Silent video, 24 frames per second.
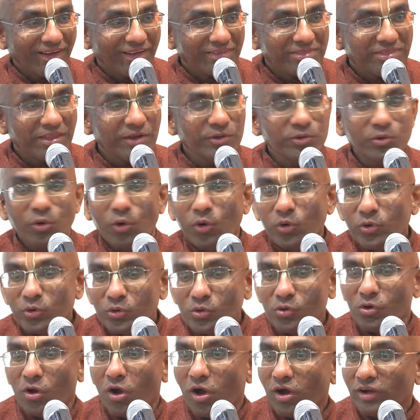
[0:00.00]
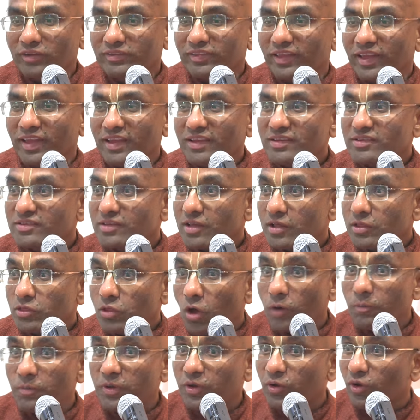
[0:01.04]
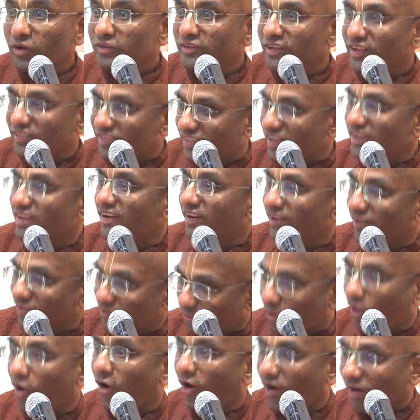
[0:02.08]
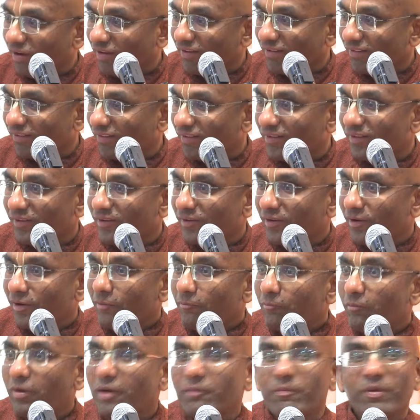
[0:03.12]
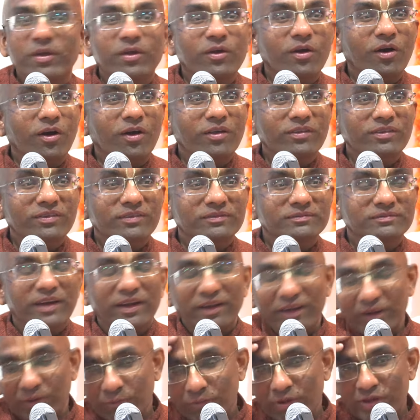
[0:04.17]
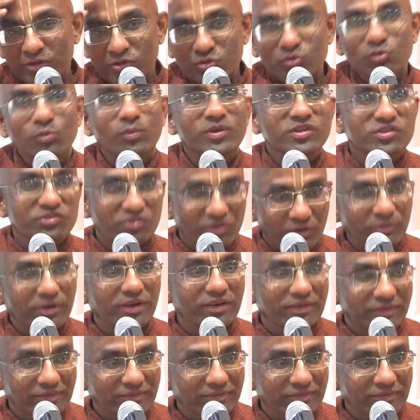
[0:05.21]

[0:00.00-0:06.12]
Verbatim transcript: They don't do wrong things not because they think it is wrong, but because it requires too much trouble.